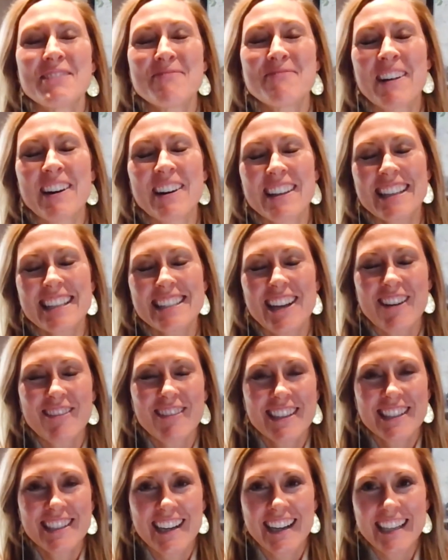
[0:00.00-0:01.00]
Parth, it's
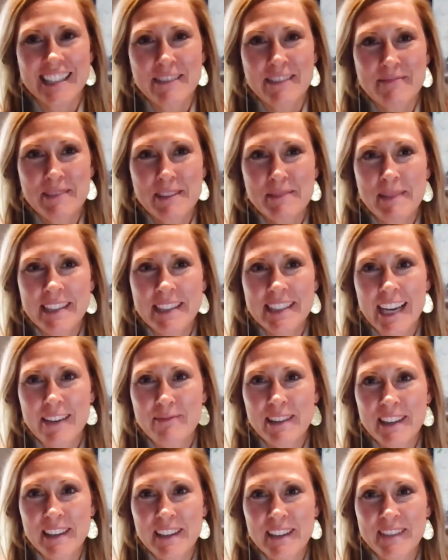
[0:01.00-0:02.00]
always awesome to spend time
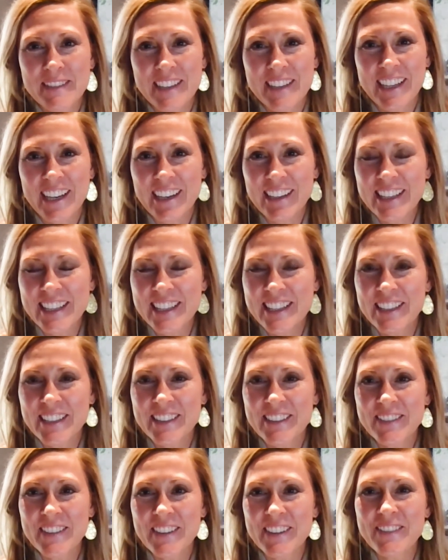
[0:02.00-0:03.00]
with you, regardless
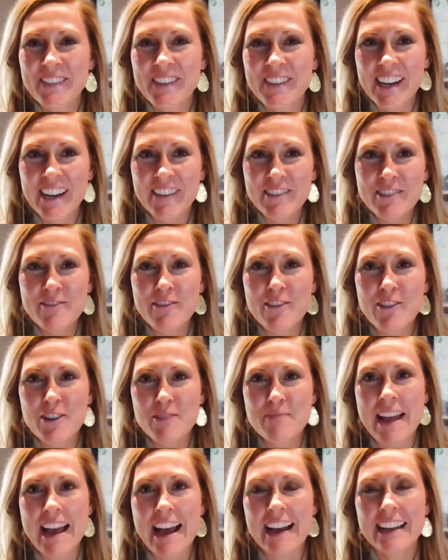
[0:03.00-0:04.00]
of whatever
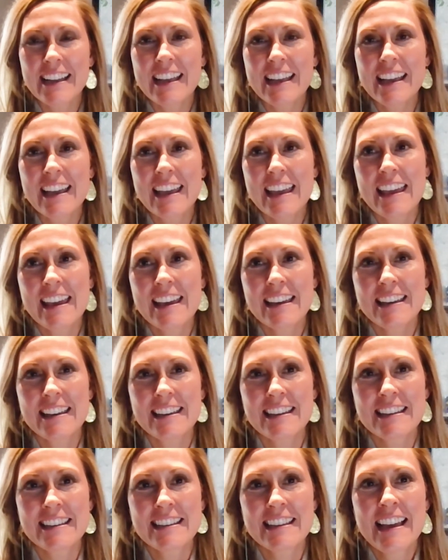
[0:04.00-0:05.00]
format.
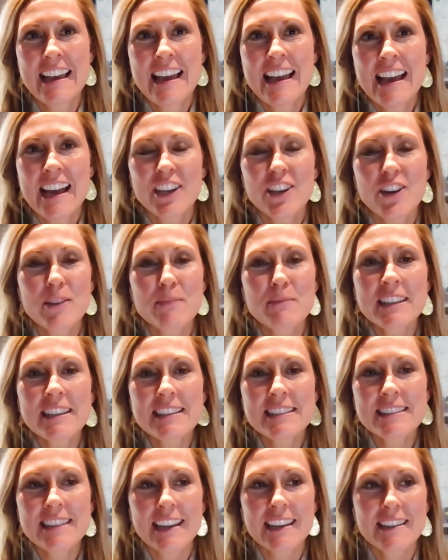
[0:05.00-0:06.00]
And, I'm really
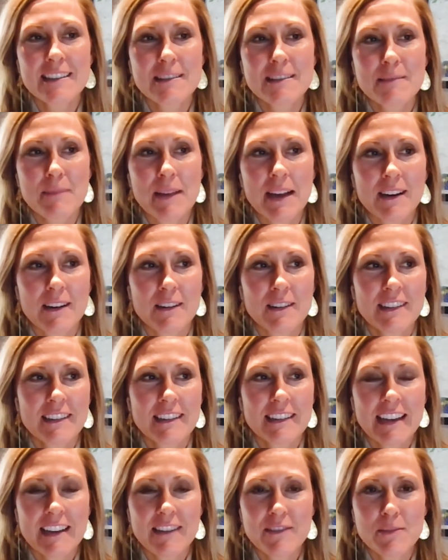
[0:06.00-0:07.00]
excited about
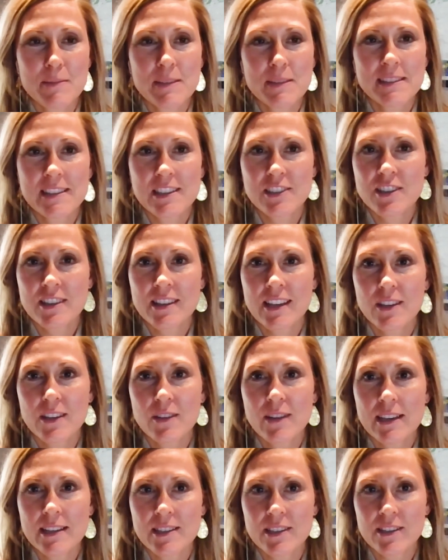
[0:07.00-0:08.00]
kind of the position that you
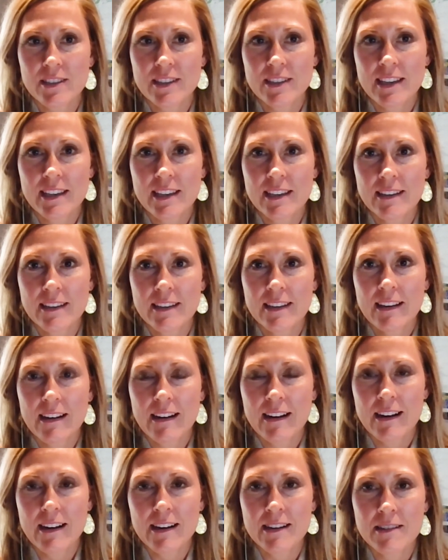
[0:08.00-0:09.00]
guys are in,
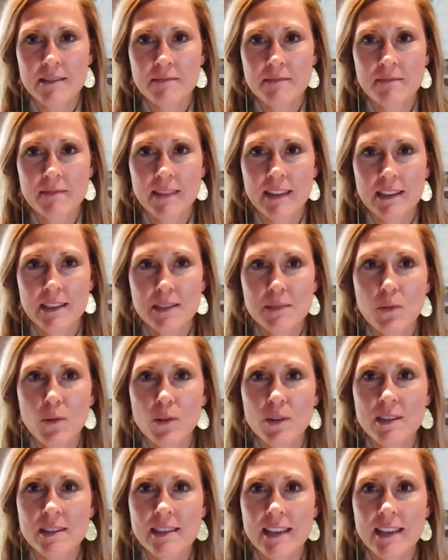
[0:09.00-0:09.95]
that explores